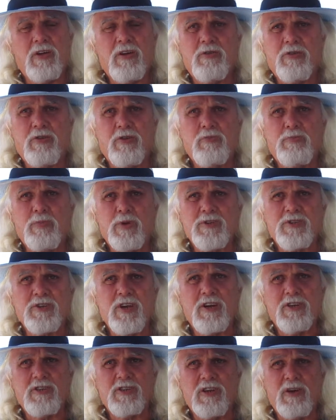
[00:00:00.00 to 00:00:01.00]
the
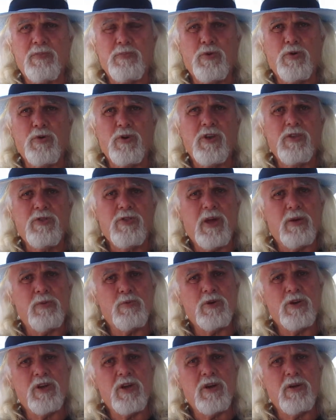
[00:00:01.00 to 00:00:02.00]
percentage they put in, they
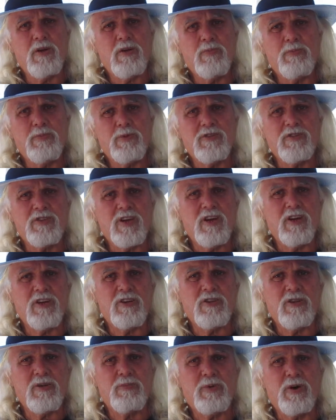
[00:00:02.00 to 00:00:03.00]
would get a
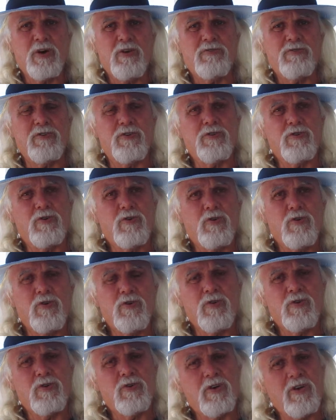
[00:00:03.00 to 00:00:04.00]
percentage of the profit,
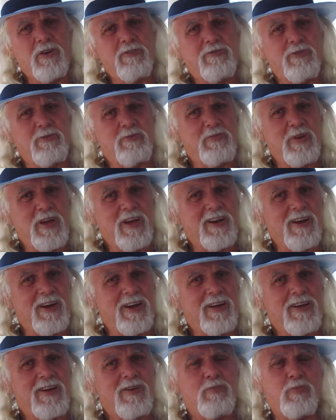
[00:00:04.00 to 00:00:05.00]
or even better,
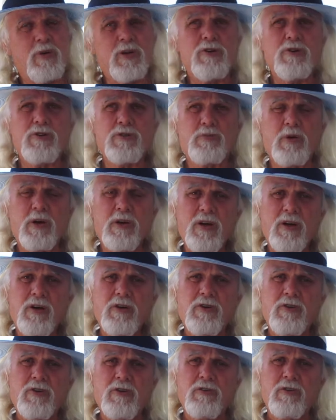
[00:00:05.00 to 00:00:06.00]
because we're
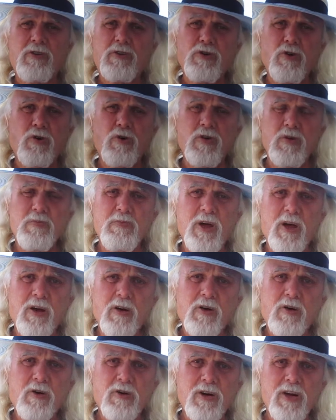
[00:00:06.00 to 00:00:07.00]
talking about
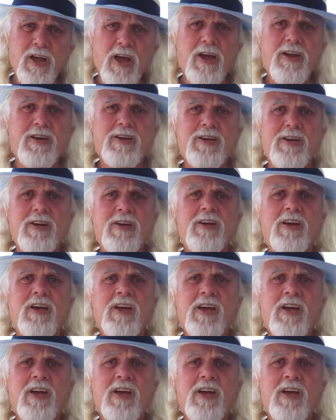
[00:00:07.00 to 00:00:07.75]
creating